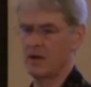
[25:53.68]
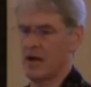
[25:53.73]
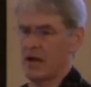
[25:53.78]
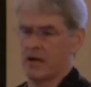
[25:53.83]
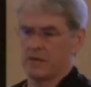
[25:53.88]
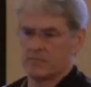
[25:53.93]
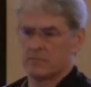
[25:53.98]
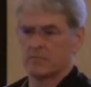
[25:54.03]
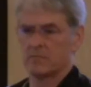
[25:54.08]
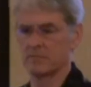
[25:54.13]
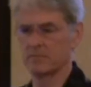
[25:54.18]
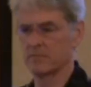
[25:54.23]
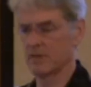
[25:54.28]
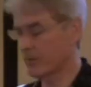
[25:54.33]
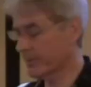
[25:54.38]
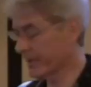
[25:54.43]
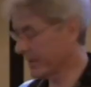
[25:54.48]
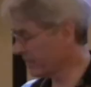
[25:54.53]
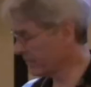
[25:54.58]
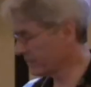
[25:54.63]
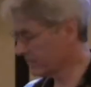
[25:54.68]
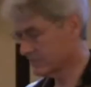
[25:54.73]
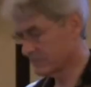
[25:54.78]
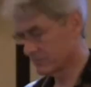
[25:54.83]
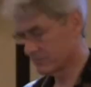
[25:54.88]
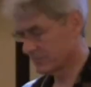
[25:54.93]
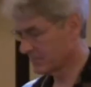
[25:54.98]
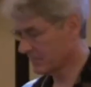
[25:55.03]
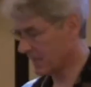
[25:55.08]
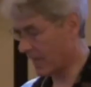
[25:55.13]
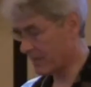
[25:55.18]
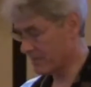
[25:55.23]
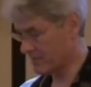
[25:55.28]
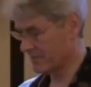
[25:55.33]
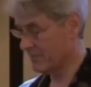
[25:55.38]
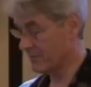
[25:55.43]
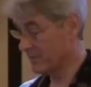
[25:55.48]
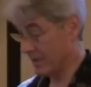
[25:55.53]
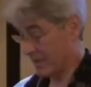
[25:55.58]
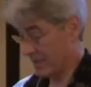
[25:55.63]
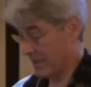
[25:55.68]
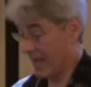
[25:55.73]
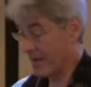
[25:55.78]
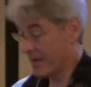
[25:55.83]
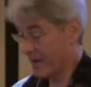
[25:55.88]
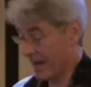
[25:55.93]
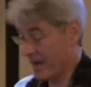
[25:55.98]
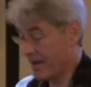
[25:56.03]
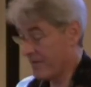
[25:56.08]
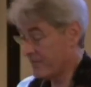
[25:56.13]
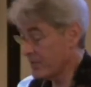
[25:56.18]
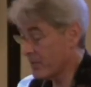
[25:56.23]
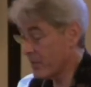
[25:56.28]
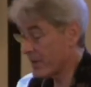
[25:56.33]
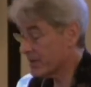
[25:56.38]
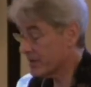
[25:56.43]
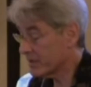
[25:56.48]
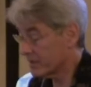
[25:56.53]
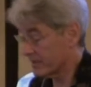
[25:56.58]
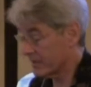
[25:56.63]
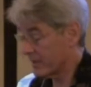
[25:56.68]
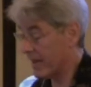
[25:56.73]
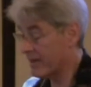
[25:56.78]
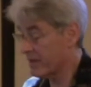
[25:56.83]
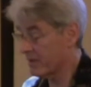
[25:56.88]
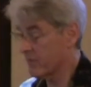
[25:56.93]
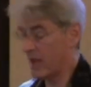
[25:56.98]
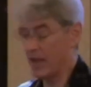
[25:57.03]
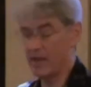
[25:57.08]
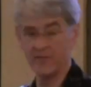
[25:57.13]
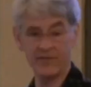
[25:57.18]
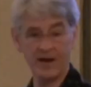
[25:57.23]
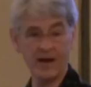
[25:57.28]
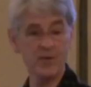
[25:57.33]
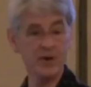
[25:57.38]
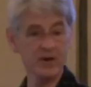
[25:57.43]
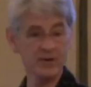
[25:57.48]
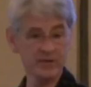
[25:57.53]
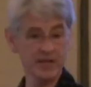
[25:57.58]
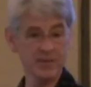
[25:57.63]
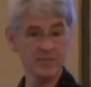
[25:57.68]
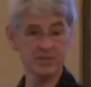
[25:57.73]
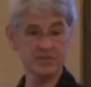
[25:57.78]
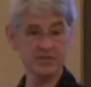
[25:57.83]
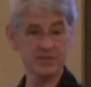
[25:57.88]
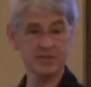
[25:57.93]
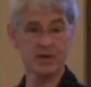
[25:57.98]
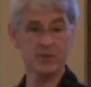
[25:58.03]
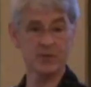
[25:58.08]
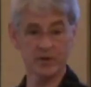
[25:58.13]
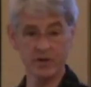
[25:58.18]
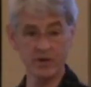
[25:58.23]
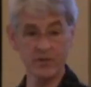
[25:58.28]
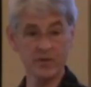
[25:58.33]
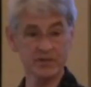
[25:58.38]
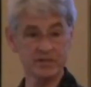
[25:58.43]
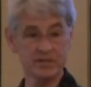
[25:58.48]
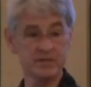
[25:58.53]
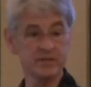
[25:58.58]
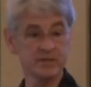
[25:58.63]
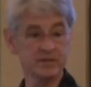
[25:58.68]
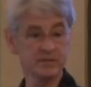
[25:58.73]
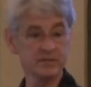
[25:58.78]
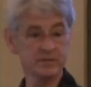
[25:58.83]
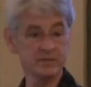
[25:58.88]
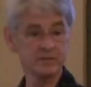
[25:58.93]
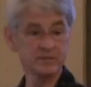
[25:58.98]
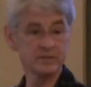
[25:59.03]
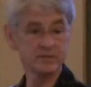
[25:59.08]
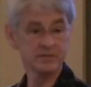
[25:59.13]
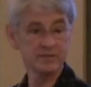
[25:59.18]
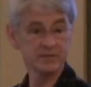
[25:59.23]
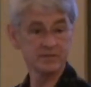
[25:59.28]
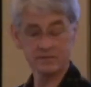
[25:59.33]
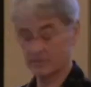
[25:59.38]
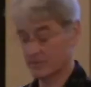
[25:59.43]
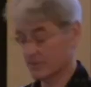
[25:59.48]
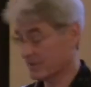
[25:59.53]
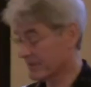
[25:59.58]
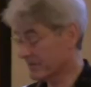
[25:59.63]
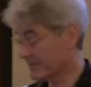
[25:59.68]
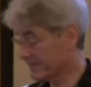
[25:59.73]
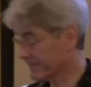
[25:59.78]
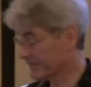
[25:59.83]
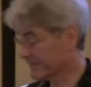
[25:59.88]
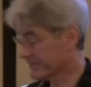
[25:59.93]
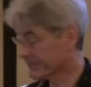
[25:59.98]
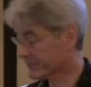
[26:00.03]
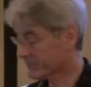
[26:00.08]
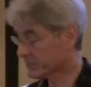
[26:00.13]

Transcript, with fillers: uh, okay. I, what, I, I, have no idea. I don't, if I were in that position, I wouldn't know what to do. Um,